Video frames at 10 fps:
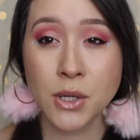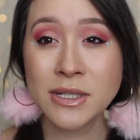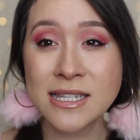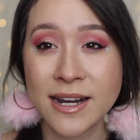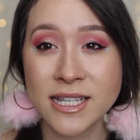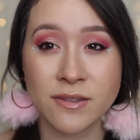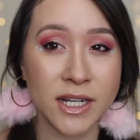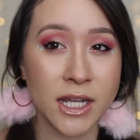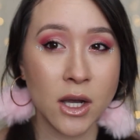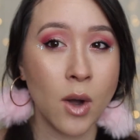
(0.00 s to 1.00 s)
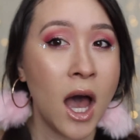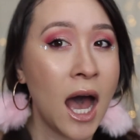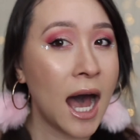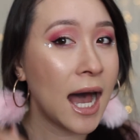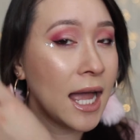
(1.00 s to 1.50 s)
So in today's video,
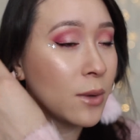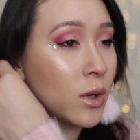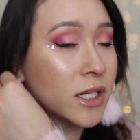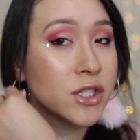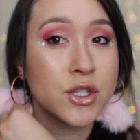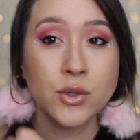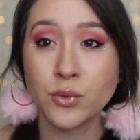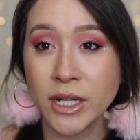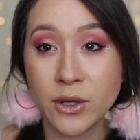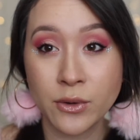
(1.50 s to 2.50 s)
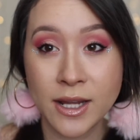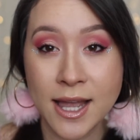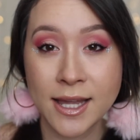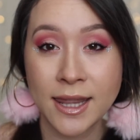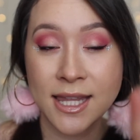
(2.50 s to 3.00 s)
I wanted to
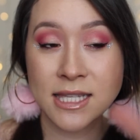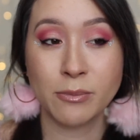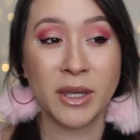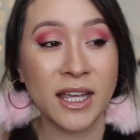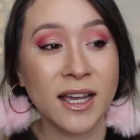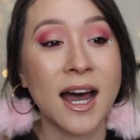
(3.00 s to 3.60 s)
recreate this pink